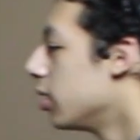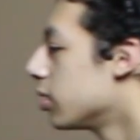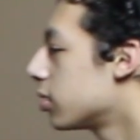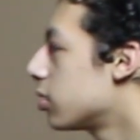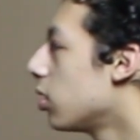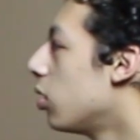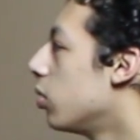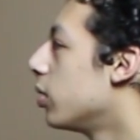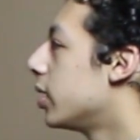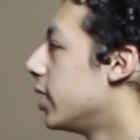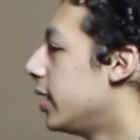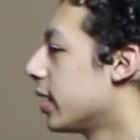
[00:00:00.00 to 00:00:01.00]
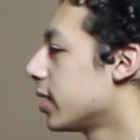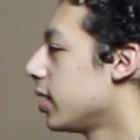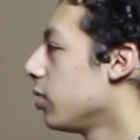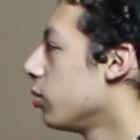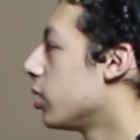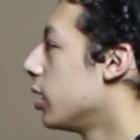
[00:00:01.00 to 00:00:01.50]
So the next
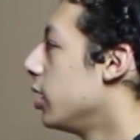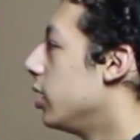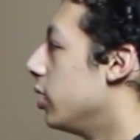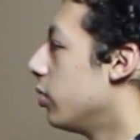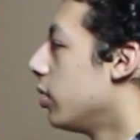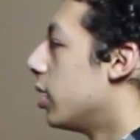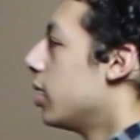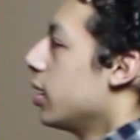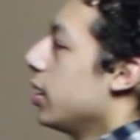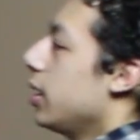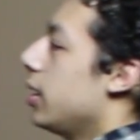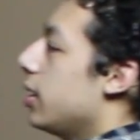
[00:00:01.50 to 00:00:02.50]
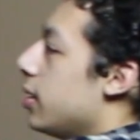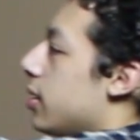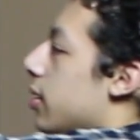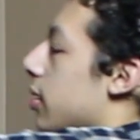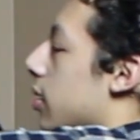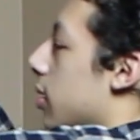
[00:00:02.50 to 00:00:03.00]
thing we're going to do is